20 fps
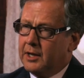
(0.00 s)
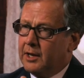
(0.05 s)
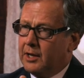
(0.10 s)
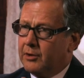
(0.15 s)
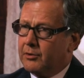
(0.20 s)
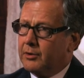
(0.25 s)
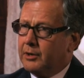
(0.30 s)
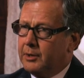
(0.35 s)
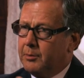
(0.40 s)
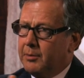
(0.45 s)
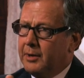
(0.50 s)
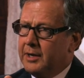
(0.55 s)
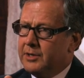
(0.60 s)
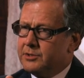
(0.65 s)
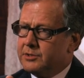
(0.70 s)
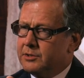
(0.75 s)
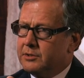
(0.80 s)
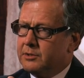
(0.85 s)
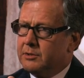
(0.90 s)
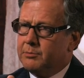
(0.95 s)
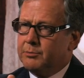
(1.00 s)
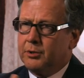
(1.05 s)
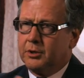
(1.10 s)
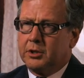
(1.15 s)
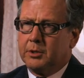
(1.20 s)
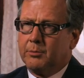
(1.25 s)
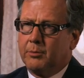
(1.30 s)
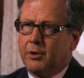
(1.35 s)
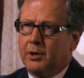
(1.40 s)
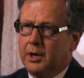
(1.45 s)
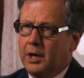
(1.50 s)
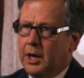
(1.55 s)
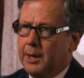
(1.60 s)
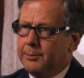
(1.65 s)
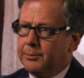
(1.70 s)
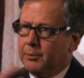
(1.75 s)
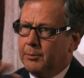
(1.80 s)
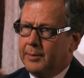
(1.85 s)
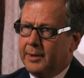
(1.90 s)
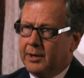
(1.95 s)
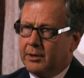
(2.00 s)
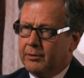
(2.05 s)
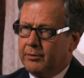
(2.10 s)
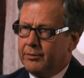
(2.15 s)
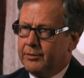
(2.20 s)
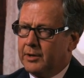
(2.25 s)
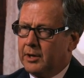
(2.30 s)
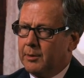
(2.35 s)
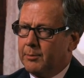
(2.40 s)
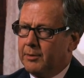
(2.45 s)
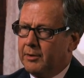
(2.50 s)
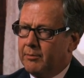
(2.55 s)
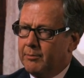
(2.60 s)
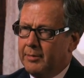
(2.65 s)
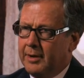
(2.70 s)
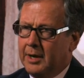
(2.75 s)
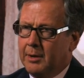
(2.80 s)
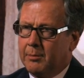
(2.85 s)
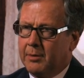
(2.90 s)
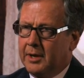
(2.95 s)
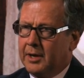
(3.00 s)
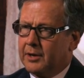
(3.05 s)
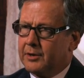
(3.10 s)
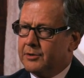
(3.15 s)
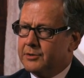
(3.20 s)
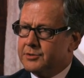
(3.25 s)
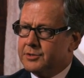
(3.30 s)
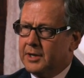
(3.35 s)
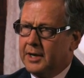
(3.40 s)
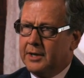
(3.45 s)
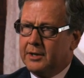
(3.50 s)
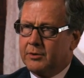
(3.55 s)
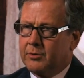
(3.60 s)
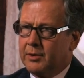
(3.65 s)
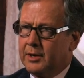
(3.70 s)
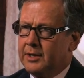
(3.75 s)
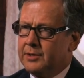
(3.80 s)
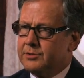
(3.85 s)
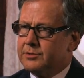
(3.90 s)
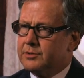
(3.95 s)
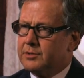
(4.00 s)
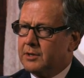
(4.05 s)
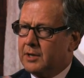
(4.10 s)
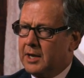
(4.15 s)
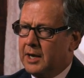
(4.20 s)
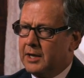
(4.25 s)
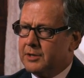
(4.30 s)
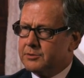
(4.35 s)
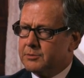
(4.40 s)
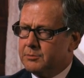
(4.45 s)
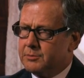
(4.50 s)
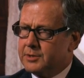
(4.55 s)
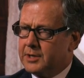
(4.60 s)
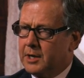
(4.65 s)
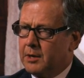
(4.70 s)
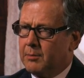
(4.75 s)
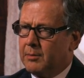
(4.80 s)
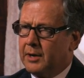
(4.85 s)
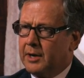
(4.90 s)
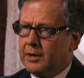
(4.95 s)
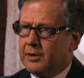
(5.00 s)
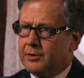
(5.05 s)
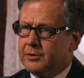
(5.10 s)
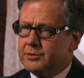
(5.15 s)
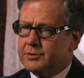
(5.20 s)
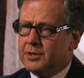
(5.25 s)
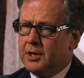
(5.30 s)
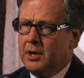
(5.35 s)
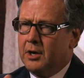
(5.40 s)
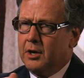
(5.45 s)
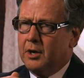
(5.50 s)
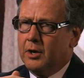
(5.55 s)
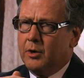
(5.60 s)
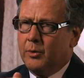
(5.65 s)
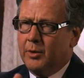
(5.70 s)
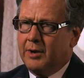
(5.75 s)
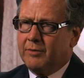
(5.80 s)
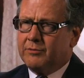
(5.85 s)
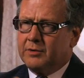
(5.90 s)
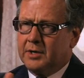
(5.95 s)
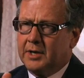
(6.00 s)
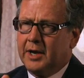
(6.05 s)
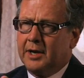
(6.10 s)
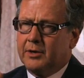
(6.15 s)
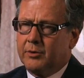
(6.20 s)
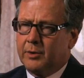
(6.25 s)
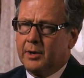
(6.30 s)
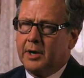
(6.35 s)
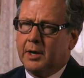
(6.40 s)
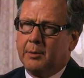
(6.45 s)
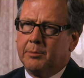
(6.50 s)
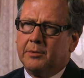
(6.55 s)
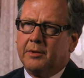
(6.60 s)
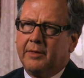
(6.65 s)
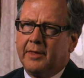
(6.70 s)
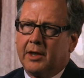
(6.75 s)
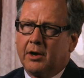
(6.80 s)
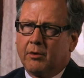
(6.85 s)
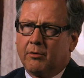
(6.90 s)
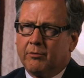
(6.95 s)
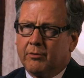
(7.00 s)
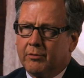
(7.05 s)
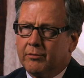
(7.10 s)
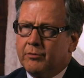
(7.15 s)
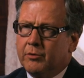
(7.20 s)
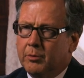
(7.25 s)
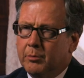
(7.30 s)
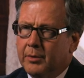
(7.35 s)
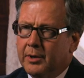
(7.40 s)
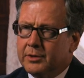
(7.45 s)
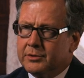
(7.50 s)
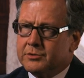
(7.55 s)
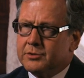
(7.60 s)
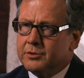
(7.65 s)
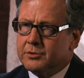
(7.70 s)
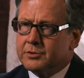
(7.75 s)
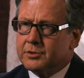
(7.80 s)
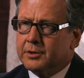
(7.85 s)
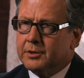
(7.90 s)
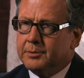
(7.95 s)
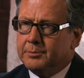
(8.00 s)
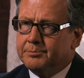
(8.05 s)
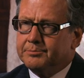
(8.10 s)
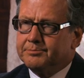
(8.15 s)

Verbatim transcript: an elderly patient, put them on optimal medical therapy of beta blockers, nitrates, calcium channel blockers. We have to titrate up to that over a few months usually.